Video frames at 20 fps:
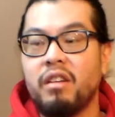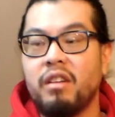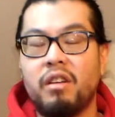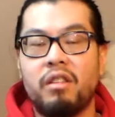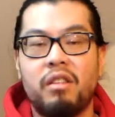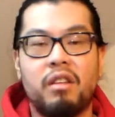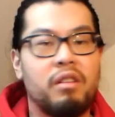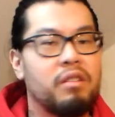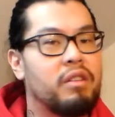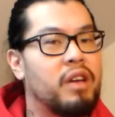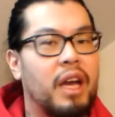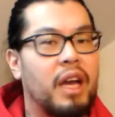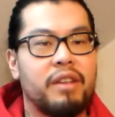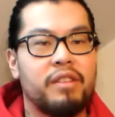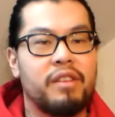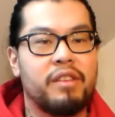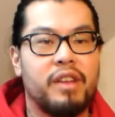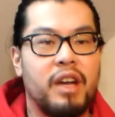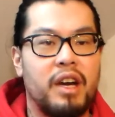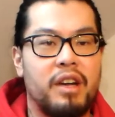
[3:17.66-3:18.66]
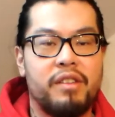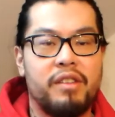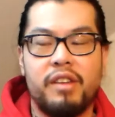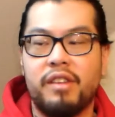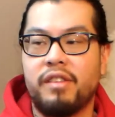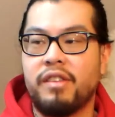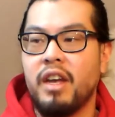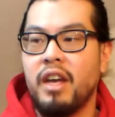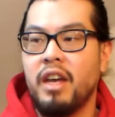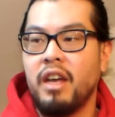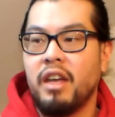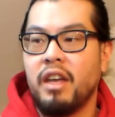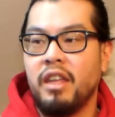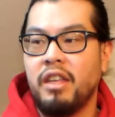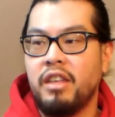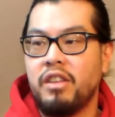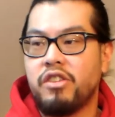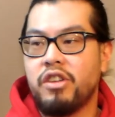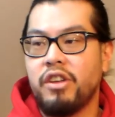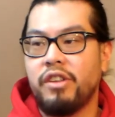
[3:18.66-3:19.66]
don't know the exercises,
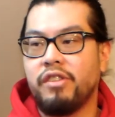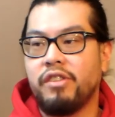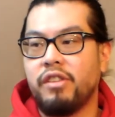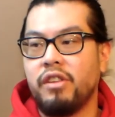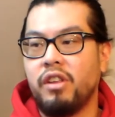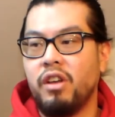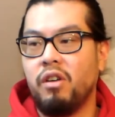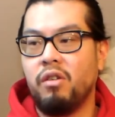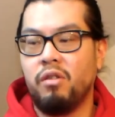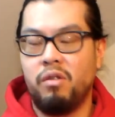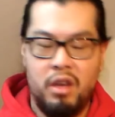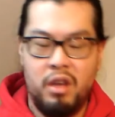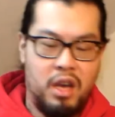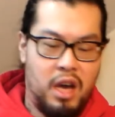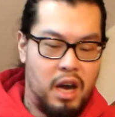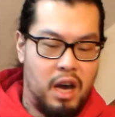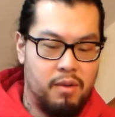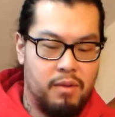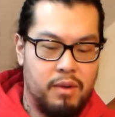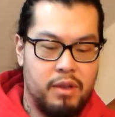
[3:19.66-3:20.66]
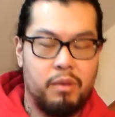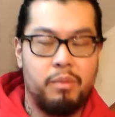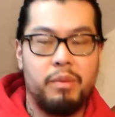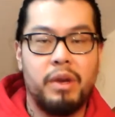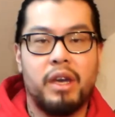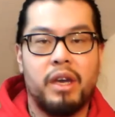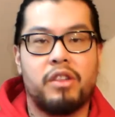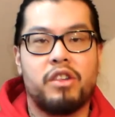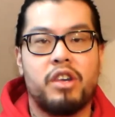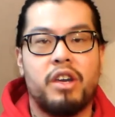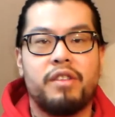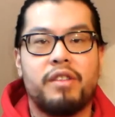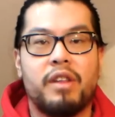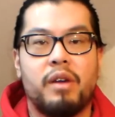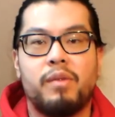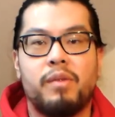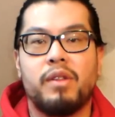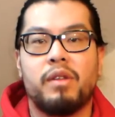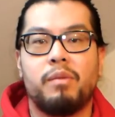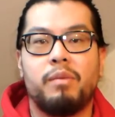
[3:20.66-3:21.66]
you just know I want a bigger chest, I
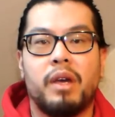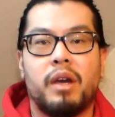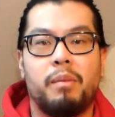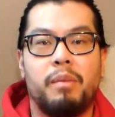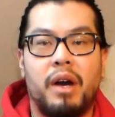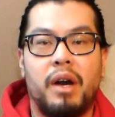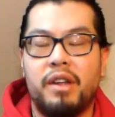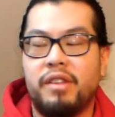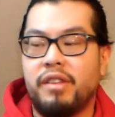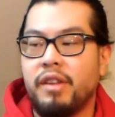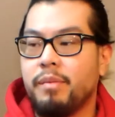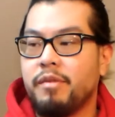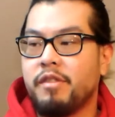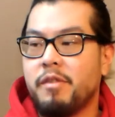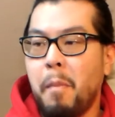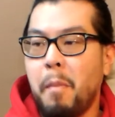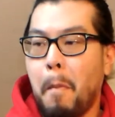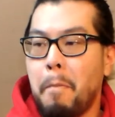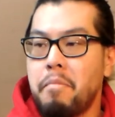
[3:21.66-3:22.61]
want a bigger biceps.